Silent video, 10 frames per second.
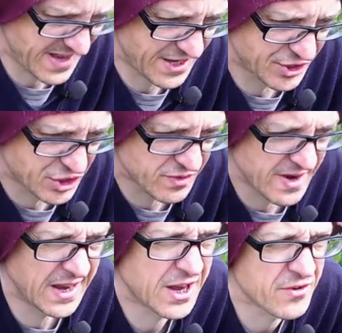can
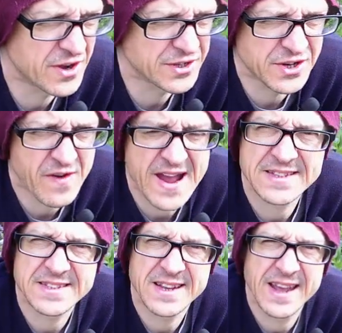trail across
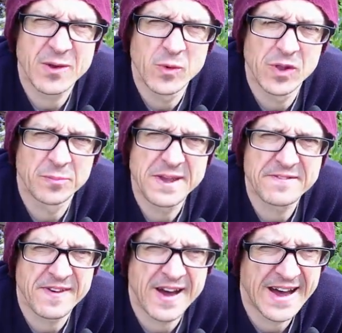grass, it will be
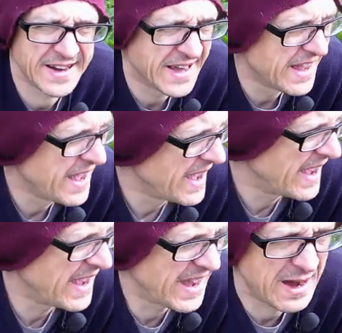fine.
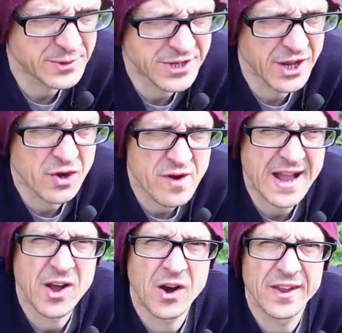I'm just going to
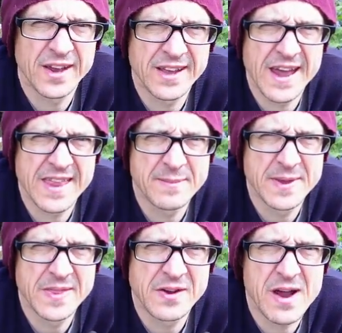crack on and get them
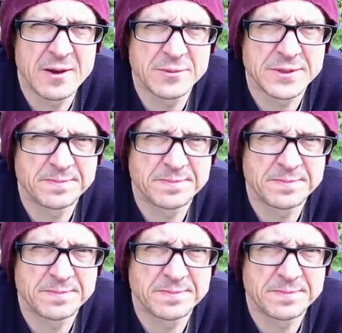in the ground.